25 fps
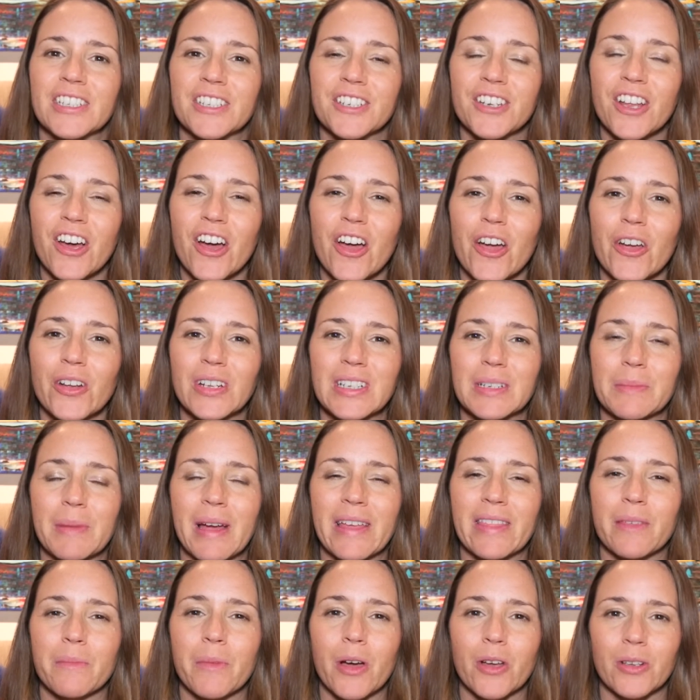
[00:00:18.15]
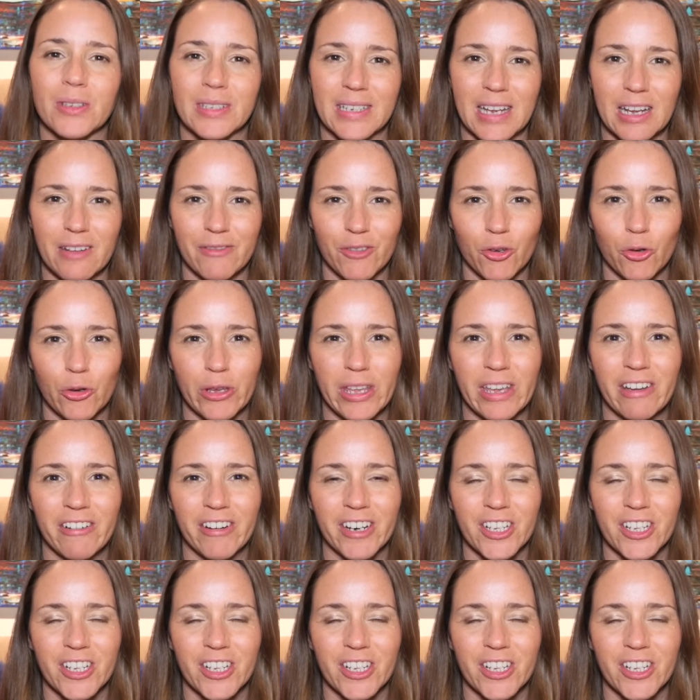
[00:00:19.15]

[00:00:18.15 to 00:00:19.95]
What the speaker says: to know to make the most out of your year in